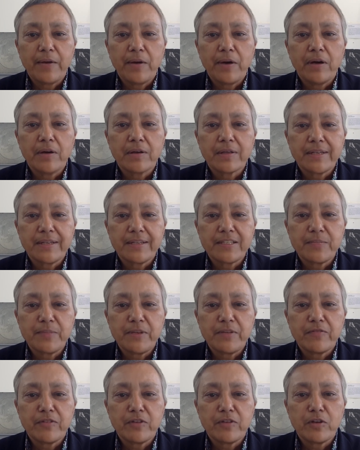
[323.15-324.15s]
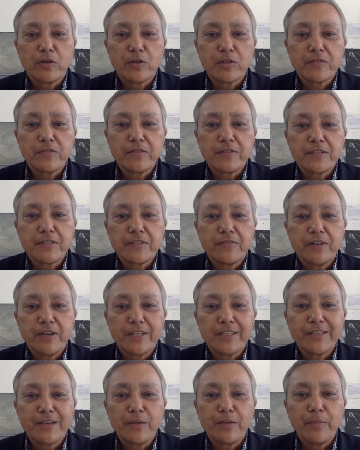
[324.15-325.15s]
hard it has been for a lot of us to
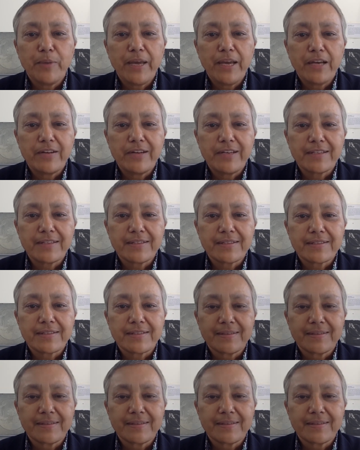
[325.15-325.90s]
find our bearings.